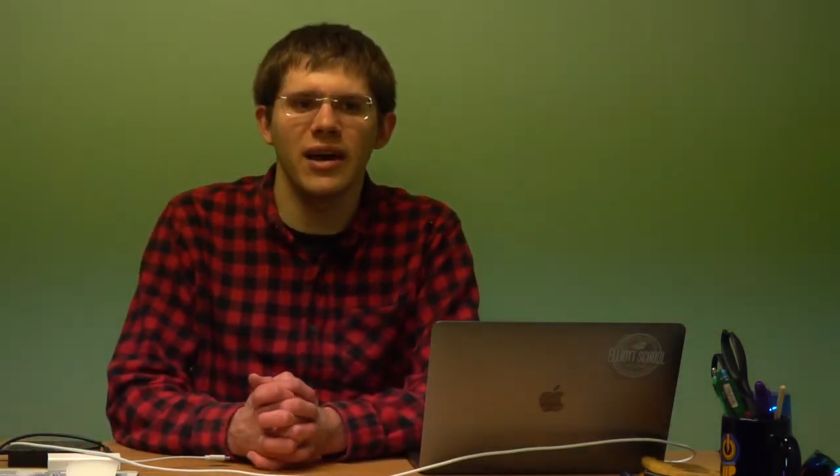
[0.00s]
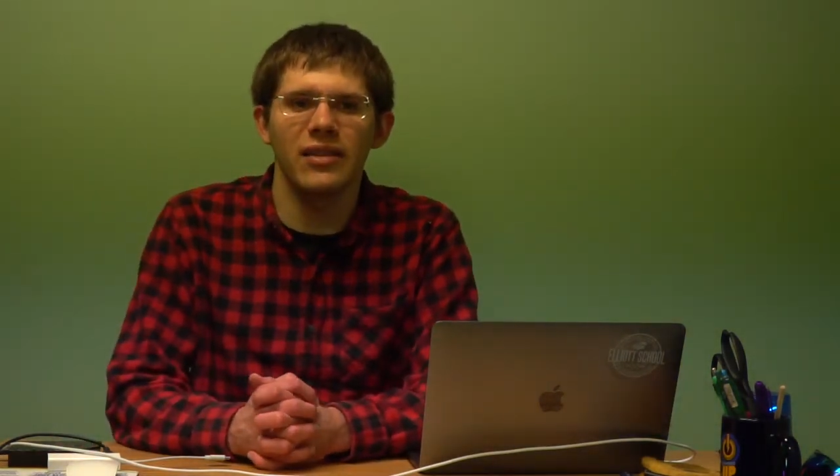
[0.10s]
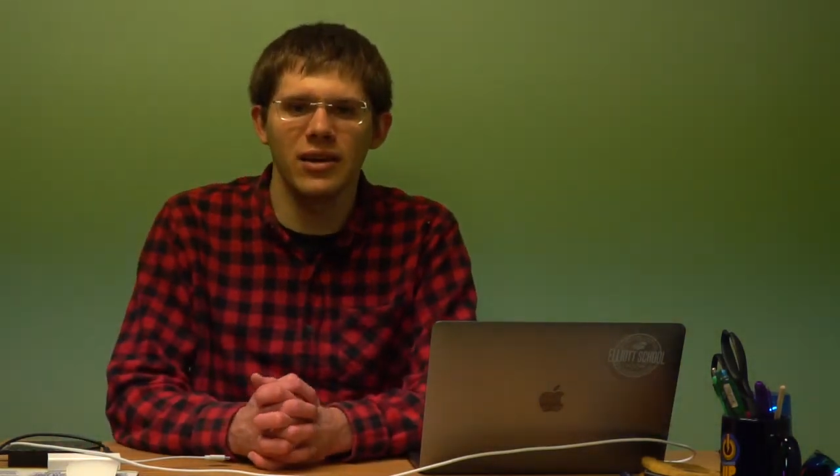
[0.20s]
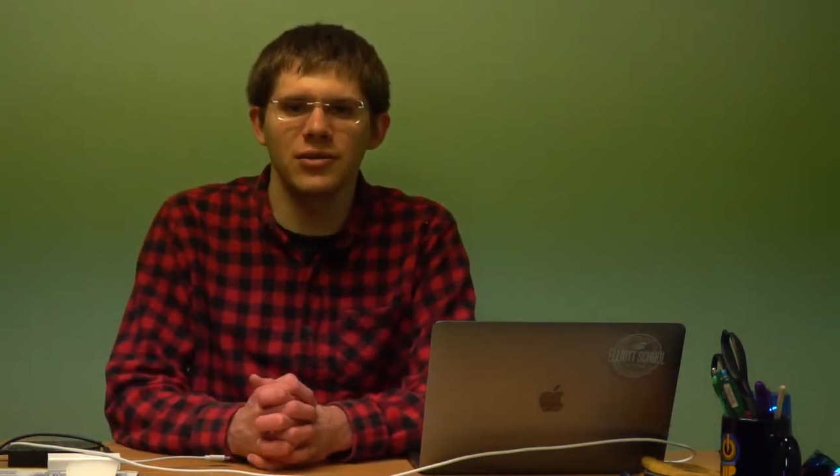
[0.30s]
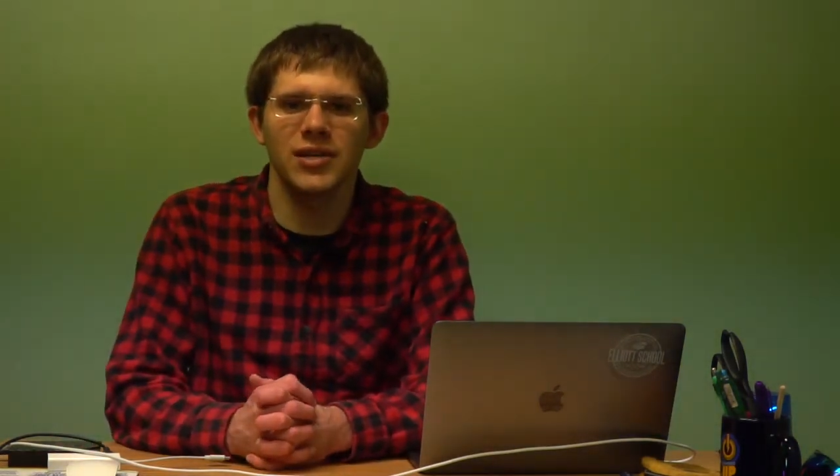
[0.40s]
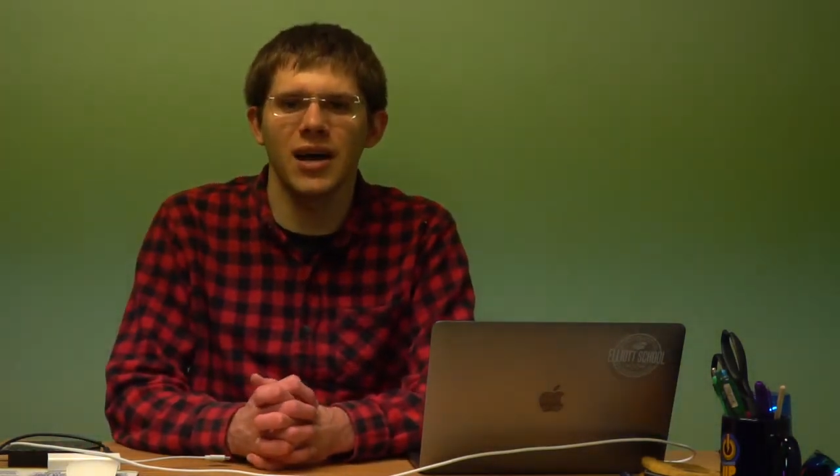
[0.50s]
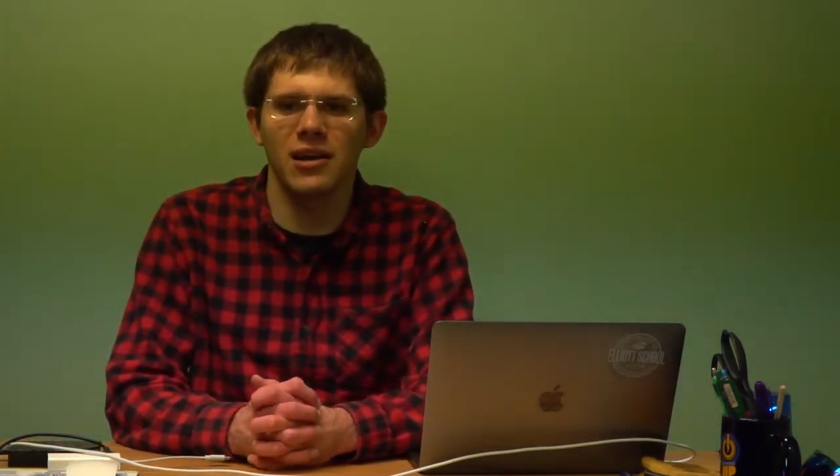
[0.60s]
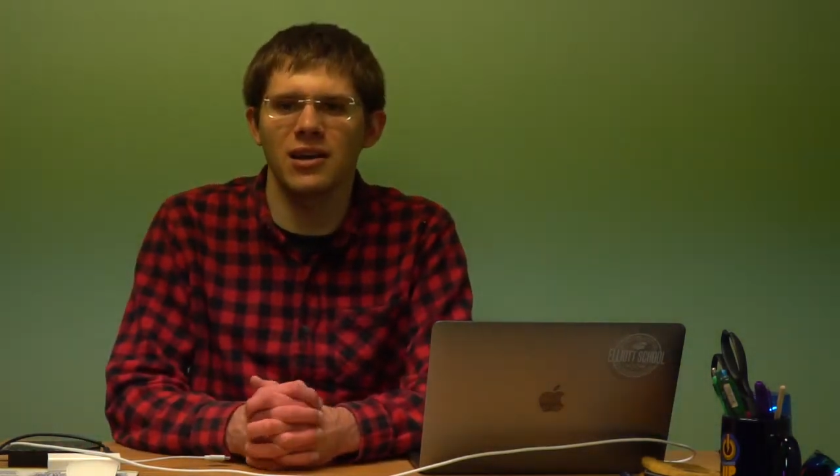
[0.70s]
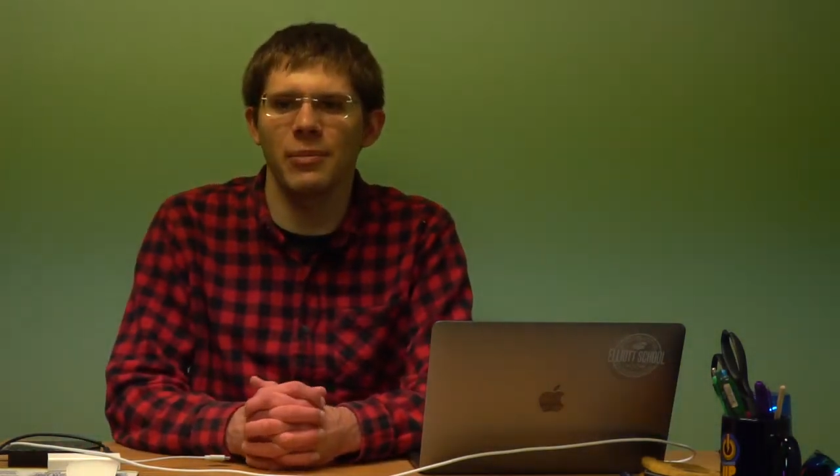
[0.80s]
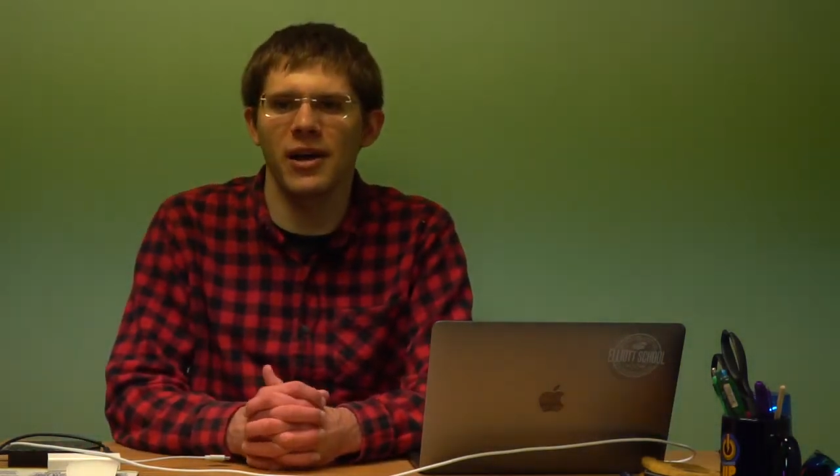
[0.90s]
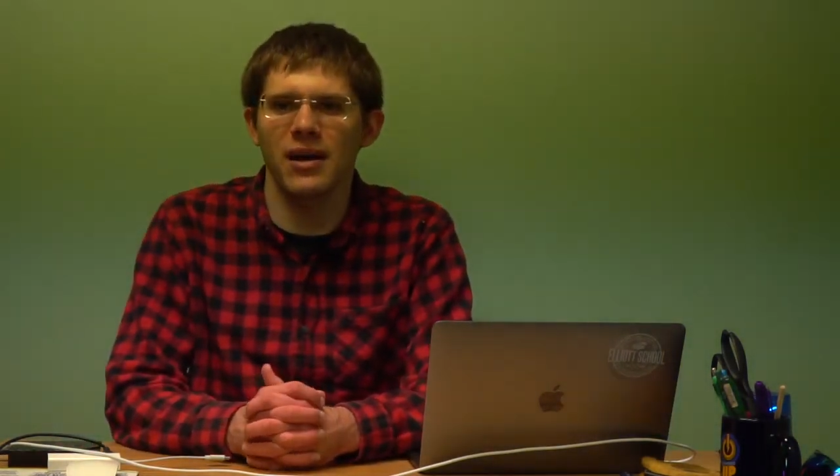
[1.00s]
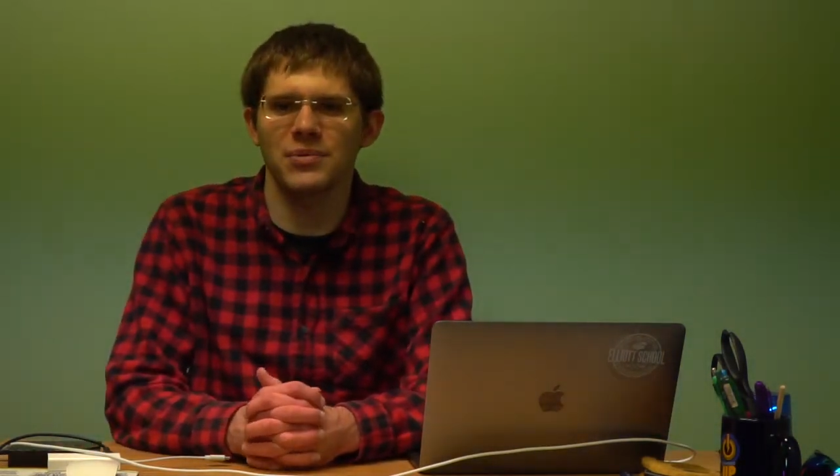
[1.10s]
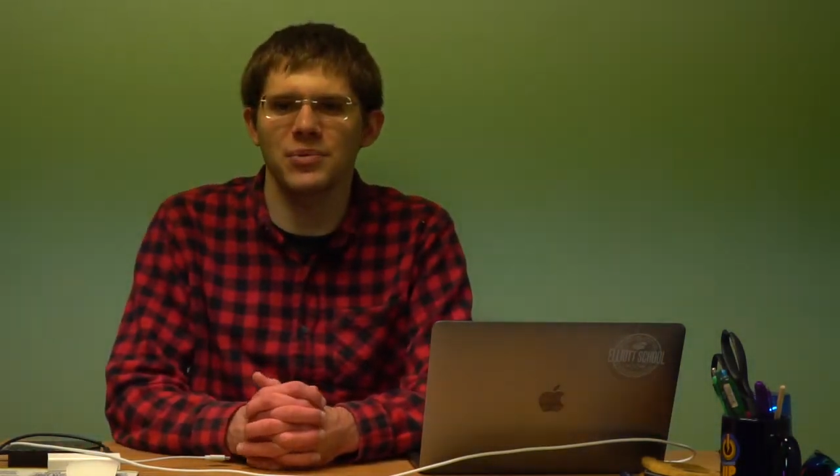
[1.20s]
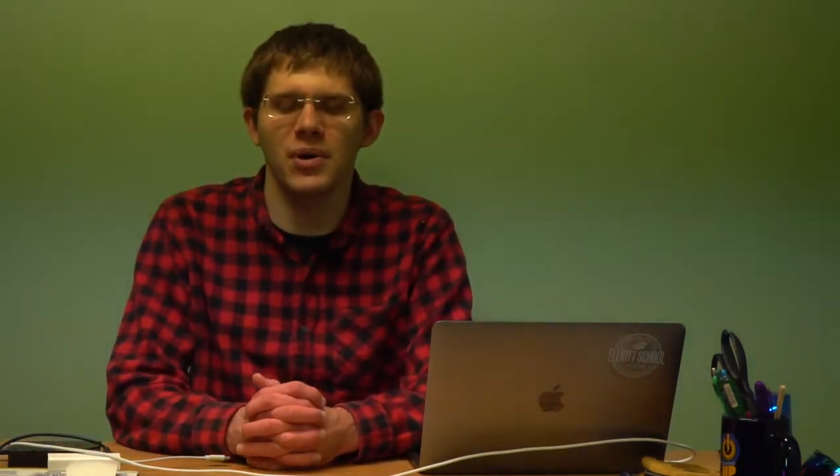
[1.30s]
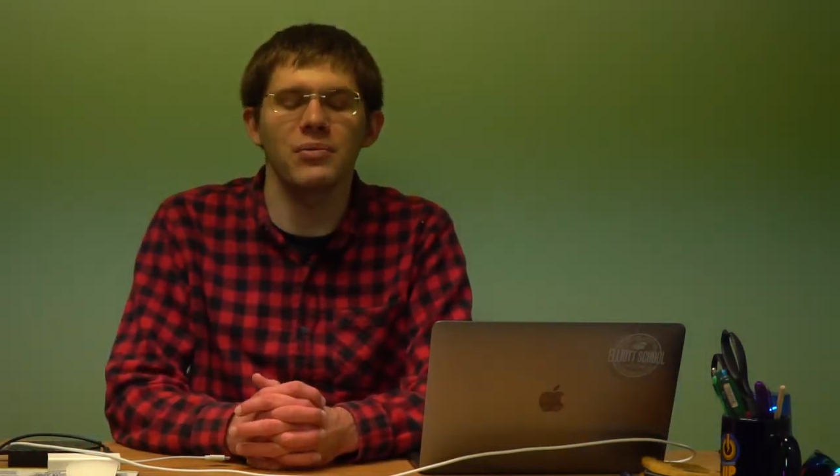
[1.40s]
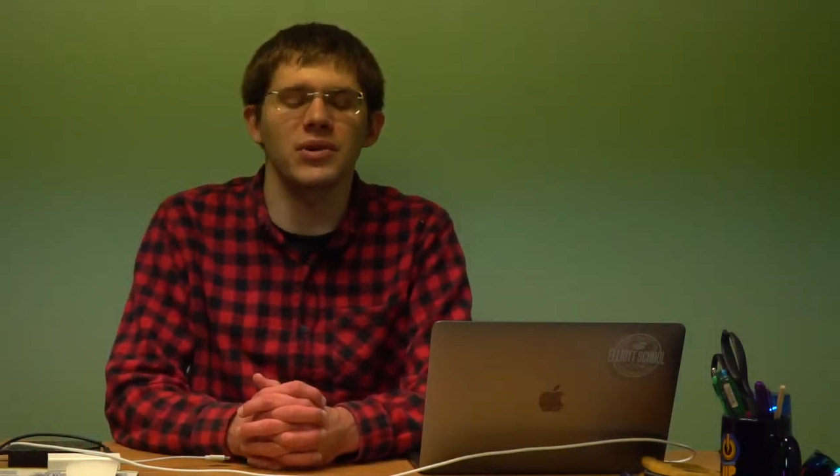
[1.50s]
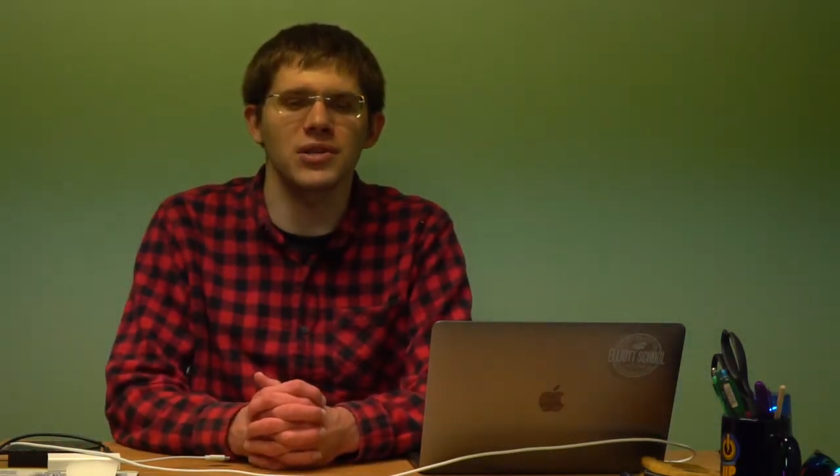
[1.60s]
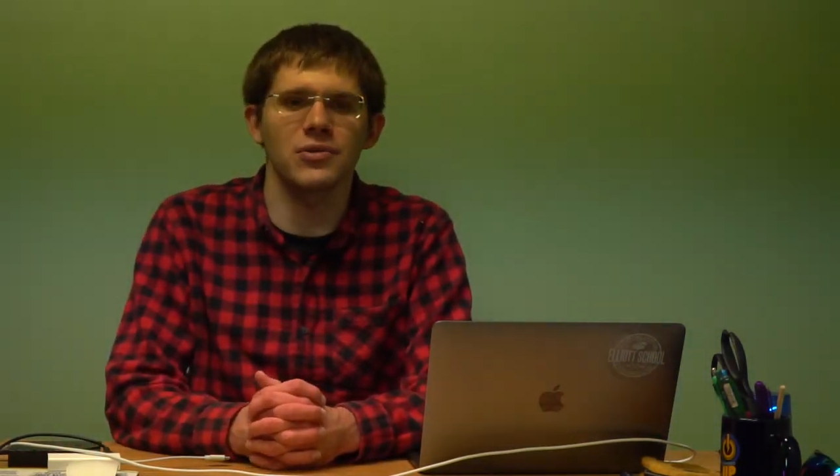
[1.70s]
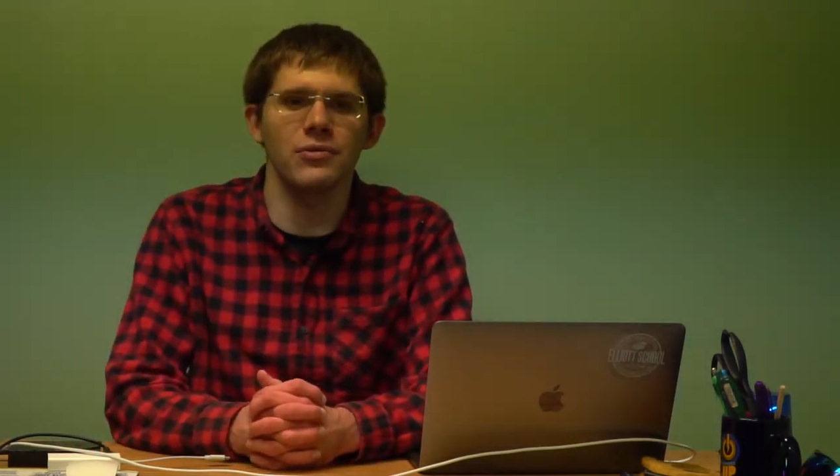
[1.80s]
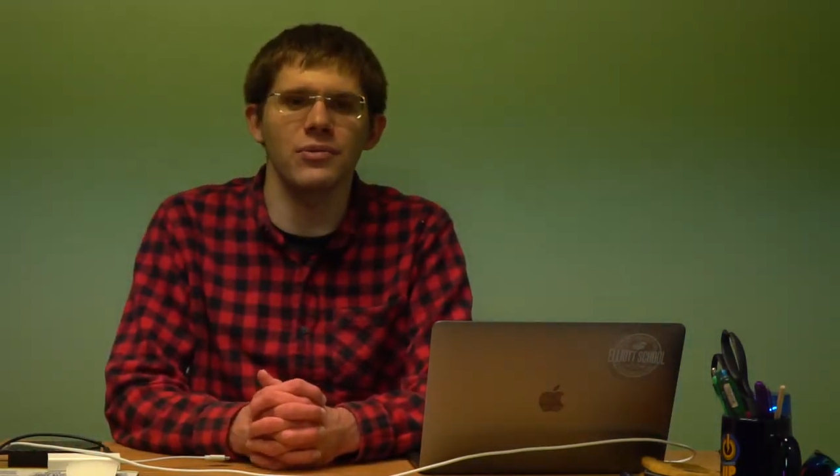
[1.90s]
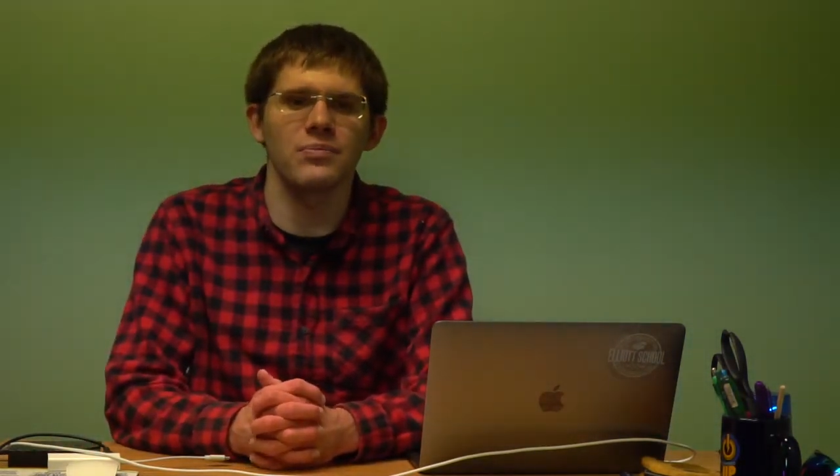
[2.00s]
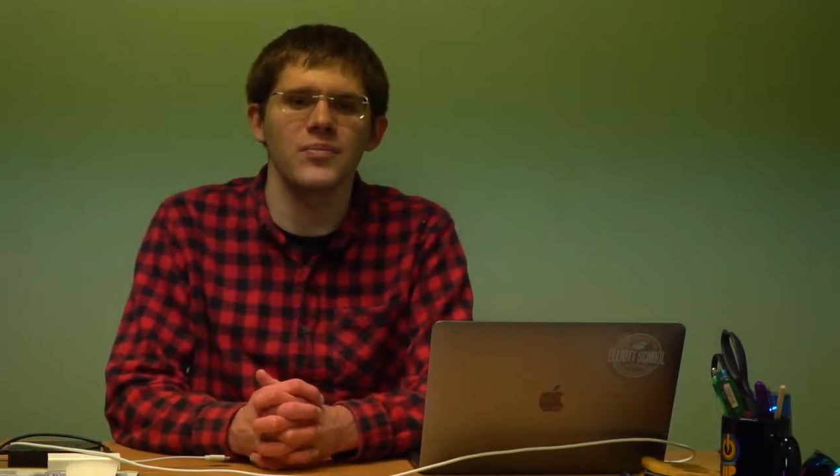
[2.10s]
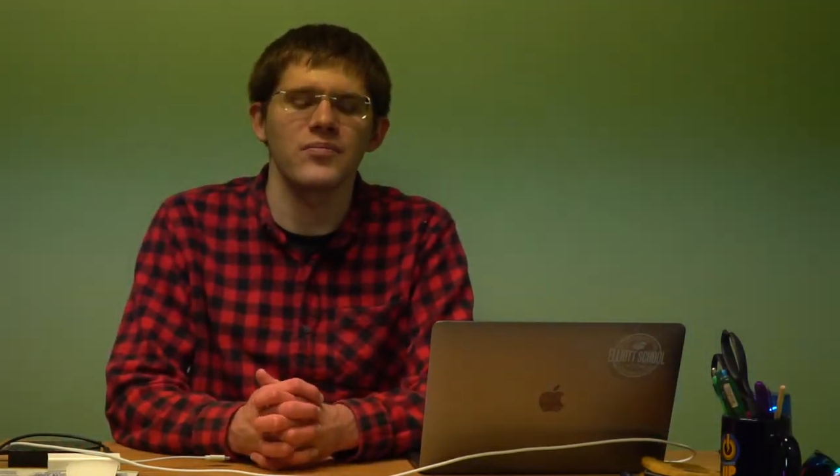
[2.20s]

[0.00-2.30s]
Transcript: they do tie it into Black Ops 1, which is cool.